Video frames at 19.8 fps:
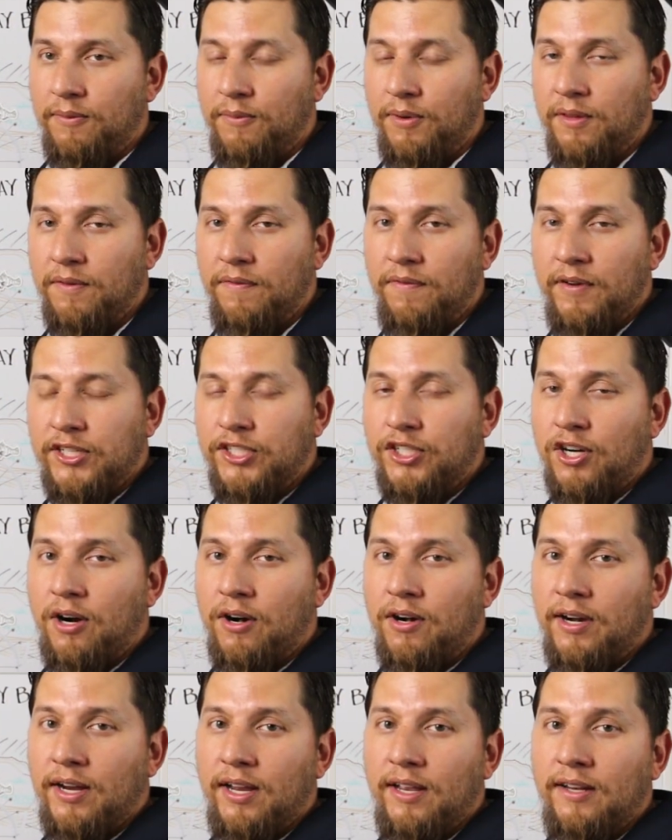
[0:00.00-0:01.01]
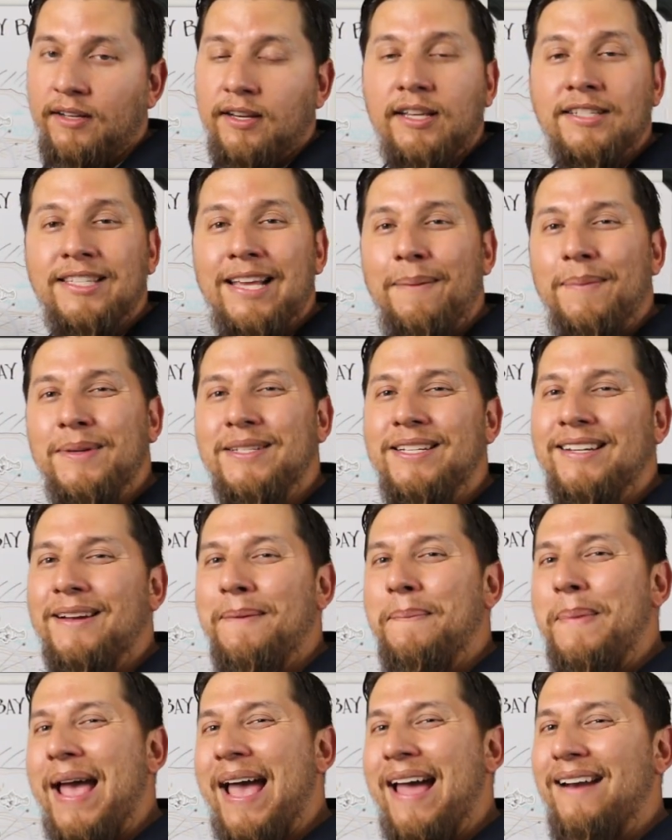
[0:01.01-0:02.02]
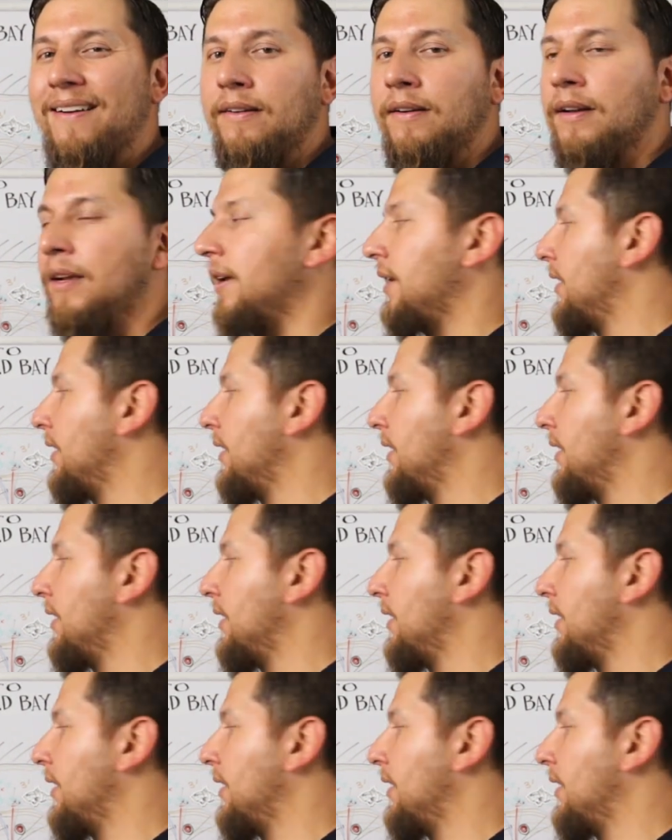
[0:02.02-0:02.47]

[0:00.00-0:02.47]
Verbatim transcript: where the fish are and establishing a pattern